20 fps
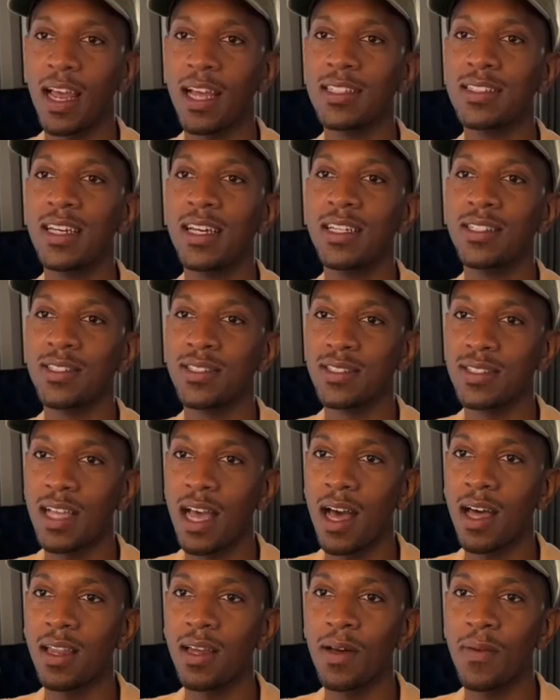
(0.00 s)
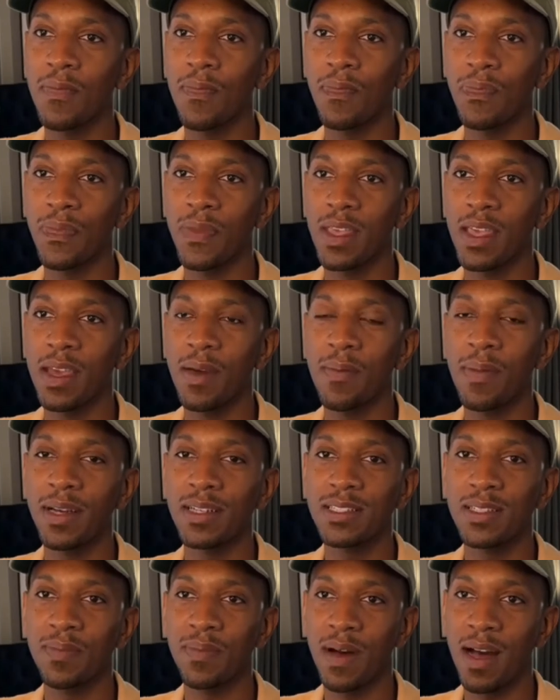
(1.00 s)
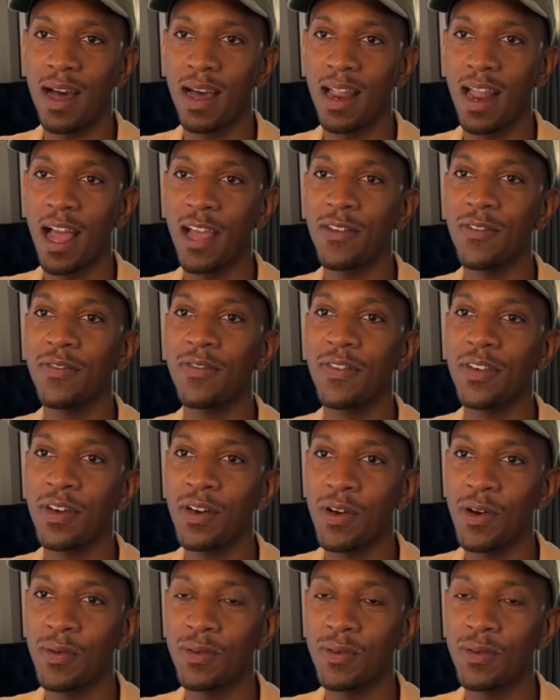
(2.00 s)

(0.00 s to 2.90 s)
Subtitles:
change your style up based upon how you feel,